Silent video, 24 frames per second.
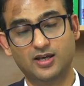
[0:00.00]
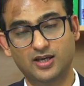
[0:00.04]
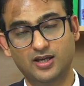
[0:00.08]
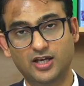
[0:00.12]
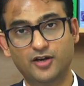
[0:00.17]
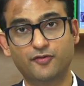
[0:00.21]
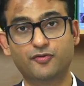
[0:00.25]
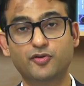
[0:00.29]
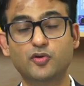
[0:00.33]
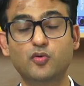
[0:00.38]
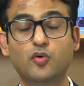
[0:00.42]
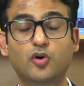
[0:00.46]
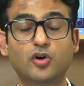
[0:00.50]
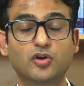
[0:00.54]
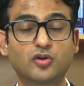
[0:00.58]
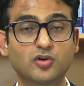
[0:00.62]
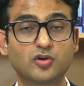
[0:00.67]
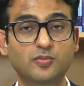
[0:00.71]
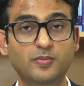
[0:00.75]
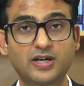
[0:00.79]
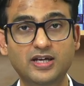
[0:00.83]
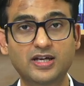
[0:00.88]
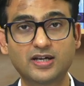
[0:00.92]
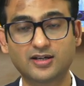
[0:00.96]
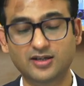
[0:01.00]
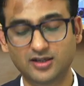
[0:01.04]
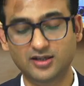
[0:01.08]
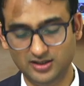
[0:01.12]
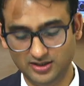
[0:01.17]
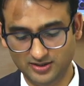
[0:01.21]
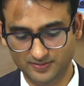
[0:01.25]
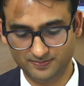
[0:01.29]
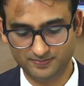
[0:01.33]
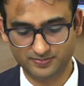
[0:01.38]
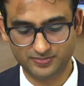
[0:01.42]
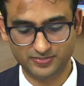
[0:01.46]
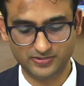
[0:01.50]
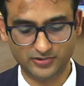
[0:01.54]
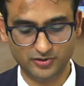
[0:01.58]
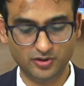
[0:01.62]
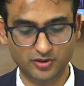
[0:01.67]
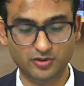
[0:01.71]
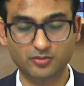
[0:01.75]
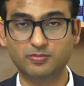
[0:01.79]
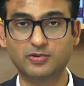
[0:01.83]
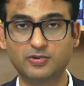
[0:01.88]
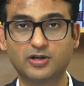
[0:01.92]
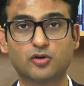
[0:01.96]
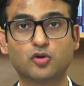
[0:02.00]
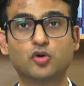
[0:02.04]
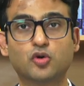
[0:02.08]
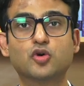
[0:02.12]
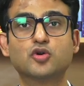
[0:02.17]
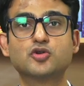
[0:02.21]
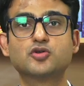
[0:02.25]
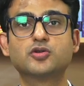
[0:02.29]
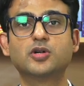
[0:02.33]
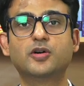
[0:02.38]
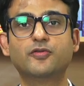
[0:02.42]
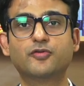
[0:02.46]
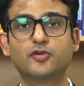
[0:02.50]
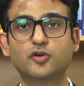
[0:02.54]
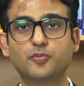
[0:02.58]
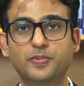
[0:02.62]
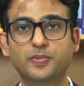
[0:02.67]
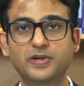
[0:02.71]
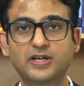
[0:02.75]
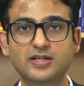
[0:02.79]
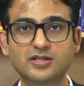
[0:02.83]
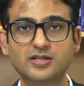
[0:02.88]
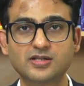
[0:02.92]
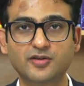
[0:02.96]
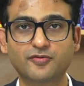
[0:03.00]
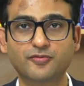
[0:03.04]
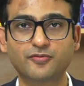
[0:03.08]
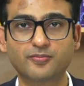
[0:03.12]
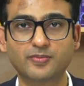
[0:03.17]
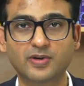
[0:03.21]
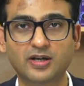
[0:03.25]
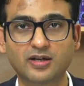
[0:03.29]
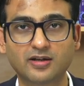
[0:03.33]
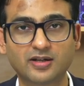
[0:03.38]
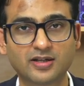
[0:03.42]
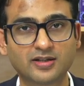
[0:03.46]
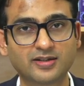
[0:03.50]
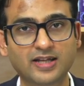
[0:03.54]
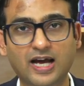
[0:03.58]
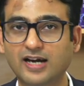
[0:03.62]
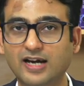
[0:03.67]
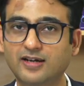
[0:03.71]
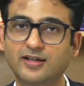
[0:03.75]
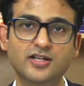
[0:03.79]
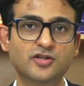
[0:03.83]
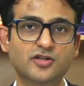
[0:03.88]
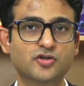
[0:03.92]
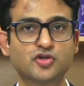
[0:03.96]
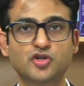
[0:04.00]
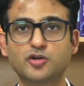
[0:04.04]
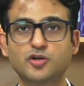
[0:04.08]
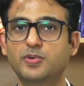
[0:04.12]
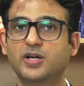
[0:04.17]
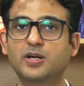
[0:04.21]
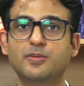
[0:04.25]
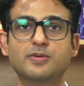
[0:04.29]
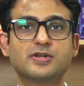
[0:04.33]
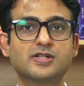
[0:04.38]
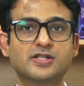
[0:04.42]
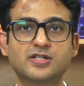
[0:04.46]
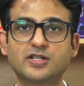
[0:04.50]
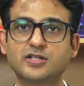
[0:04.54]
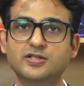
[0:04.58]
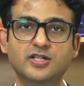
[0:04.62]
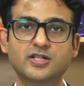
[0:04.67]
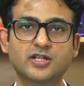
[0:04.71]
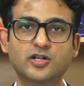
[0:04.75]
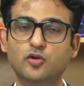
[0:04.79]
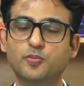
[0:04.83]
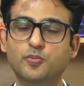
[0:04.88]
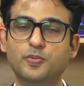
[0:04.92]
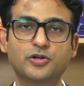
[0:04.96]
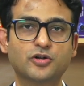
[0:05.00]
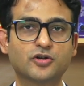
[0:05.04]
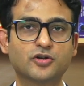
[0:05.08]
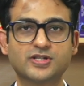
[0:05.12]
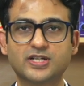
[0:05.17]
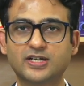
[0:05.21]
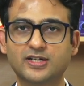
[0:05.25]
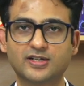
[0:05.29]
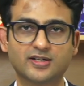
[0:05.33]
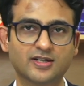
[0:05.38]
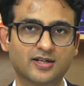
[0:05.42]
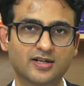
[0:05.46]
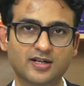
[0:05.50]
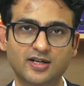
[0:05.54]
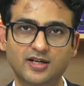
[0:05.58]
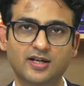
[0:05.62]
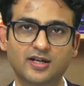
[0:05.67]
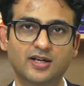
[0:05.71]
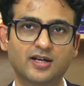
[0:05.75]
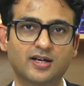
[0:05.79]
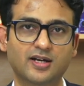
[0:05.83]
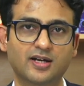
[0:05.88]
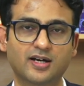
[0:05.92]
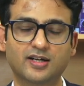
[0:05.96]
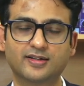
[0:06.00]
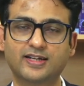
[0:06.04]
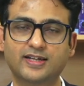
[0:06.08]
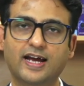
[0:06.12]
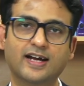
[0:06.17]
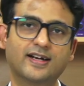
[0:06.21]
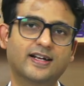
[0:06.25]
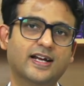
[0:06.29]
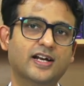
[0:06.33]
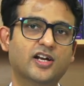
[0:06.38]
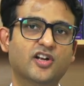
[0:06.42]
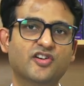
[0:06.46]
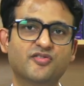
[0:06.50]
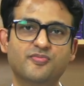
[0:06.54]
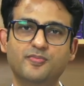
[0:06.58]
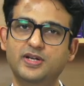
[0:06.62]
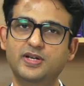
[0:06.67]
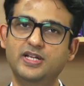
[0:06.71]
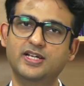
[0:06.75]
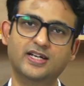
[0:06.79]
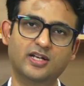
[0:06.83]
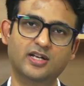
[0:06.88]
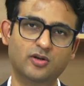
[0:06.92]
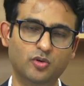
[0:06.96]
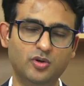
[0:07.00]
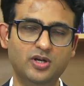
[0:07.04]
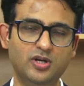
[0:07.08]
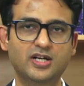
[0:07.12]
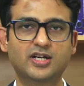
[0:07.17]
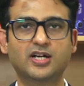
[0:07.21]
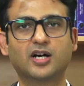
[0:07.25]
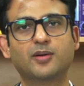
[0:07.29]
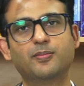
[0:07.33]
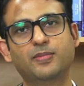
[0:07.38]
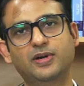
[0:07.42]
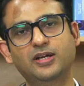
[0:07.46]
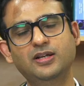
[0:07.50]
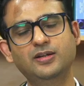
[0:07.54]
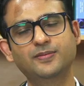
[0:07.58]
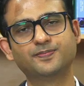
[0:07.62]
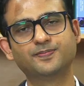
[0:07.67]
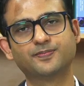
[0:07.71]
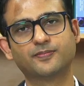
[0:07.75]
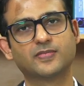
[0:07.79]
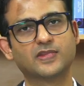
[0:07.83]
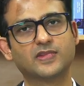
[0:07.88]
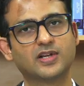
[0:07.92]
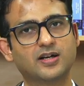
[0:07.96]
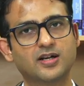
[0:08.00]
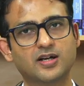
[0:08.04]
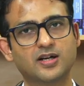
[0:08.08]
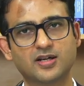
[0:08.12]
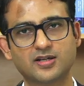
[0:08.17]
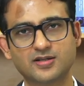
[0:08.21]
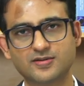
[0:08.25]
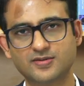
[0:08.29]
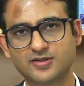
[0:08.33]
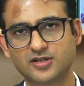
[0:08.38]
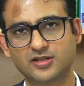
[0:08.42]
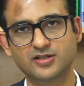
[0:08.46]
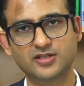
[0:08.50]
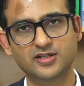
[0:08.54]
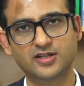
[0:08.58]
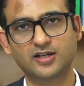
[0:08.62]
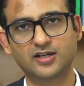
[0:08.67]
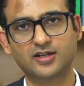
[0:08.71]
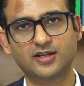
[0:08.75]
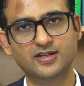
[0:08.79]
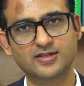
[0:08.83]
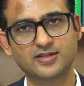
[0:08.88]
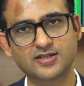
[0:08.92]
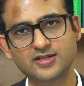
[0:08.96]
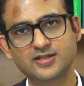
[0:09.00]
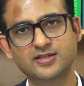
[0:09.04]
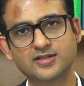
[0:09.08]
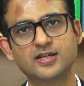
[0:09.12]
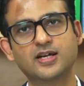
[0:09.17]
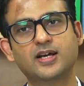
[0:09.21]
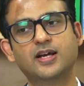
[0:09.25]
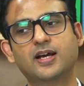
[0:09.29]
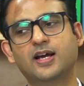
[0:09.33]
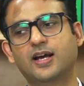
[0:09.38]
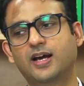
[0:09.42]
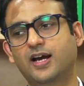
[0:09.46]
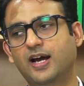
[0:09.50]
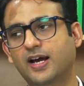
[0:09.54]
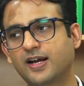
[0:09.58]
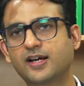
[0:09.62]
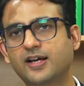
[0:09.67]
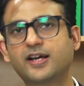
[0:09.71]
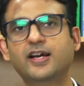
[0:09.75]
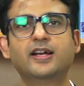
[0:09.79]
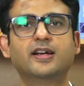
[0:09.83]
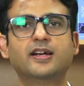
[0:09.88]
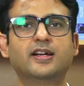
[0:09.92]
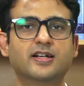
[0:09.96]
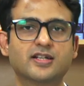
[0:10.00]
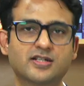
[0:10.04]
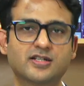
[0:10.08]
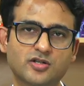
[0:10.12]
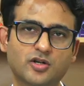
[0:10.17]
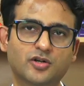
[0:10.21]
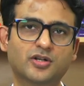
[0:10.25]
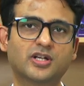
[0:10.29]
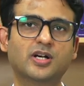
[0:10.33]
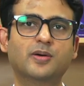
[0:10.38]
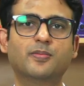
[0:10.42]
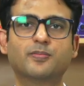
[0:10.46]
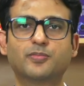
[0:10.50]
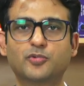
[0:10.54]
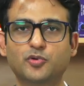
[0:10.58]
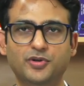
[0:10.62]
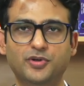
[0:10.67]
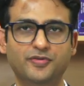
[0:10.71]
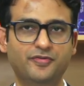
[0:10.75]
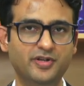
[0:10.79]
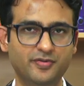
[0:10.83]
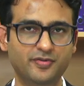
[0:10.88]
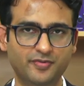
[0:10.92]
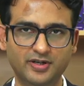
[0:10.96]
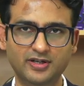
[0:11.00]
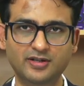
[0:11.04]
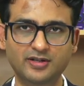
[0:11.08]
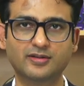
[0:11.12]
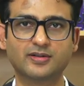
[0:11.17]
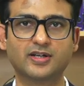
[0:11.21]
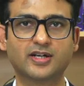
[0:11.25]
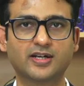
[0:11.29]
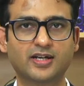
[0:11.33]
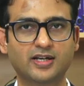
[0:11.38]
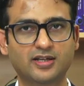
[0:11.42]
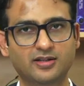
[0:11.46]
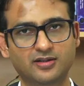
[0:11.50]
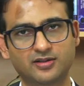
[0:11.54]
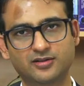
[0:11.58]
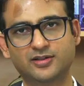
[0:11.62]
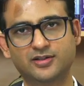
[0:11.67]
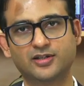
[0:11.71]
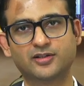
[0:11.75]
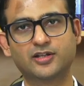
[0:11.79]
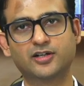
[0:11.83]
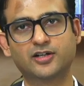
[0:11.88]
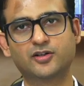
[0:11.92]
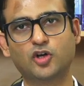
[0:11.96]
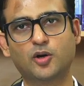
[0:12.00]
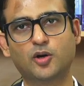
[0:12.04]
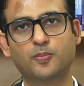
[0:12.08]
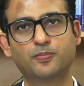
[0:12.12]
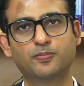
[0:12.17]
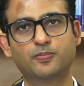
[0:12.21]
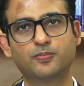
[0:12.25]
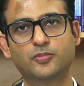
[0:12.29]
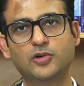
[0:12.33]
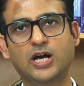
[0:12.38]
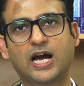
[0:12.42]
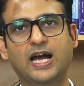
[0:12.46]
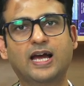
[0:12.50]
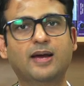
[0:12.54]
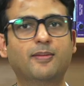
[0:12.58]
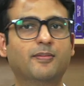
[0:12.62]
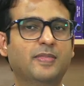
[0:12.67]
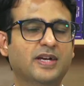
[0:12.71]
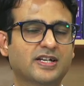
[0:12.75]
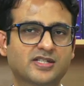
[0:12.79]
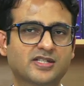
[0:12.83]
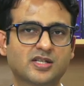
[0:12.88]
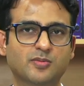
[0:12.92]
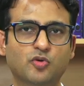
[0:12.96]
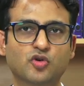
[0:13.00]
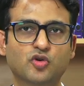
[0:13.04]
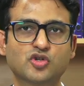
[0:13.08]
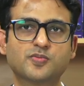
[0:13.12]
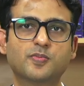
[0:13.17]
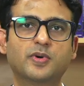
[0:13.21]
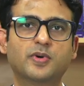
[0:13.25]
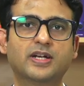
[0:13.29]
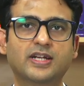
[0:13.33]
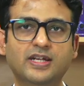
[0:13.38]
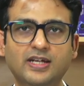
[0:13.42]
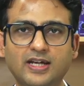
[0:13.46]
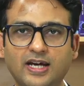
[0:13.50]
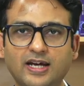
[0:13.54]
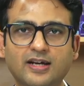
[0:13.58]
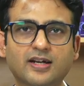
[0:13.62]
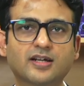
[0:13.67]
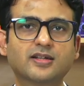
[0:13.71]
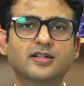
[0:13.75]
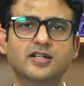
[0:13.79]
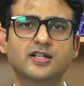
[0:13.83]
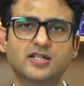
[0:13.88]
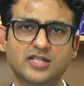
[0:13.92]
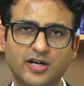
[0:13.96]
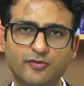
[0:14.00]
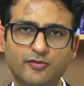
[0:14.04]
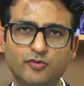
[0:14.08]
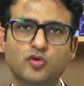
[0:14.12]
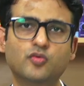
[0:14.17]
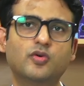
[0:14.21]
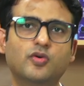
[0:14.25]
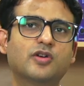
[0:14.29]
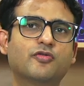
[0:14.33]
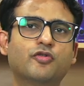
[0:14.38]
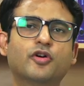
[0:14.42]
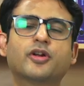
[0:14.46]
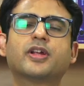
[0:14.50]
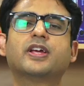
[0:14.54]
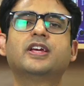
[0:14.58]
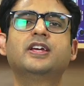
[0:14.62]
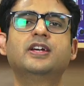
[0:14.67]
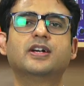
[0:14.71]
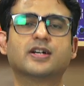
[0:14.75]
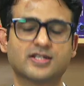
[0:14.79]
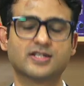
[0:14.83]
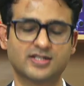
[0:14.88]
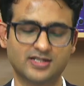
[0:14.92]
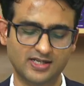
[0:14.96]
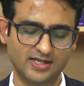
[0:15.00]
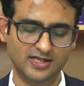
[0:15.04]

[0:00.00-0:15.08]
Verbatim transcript: if you want to make uh, you know crores of rupees if uh, in that case you should become a surgeon and open your center uh, that kind of money can only come in uh, surgical cases and again it does not come to everyone again that the top guy makes the most money and others have to work for years